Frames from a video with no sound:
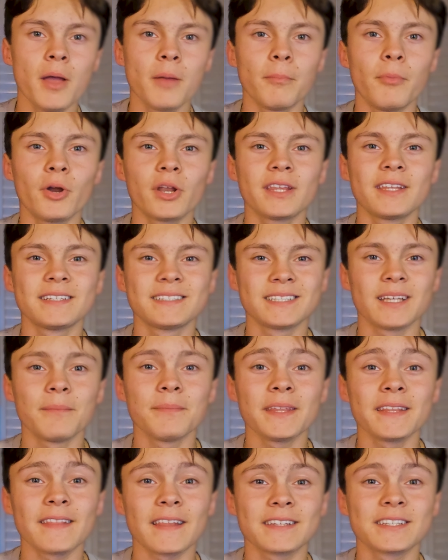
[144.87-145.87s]
Put it to
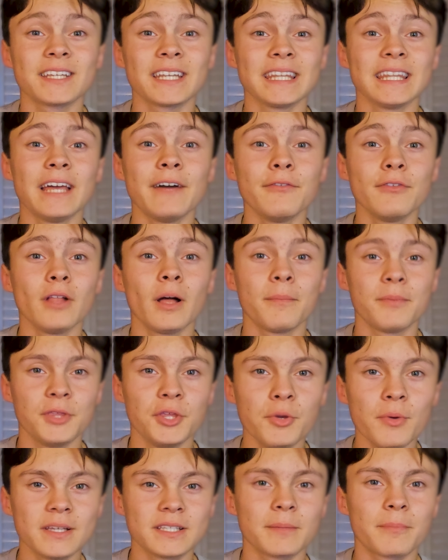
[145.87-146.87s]
something that's gonna level up
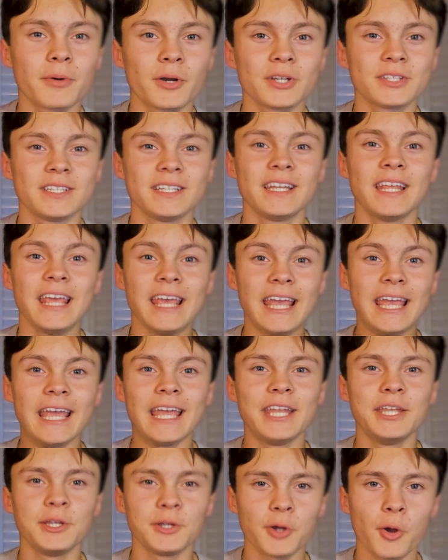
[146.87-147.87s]
you as a person
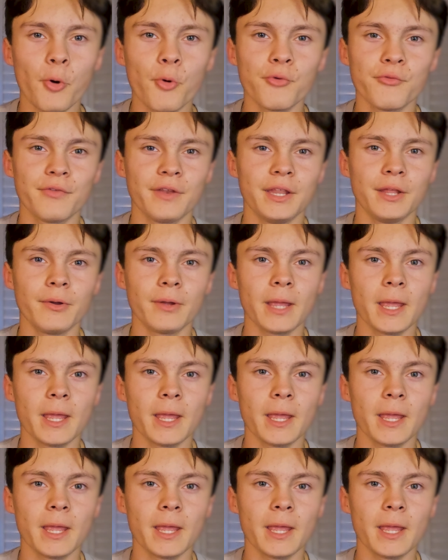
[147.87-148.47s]
in your own video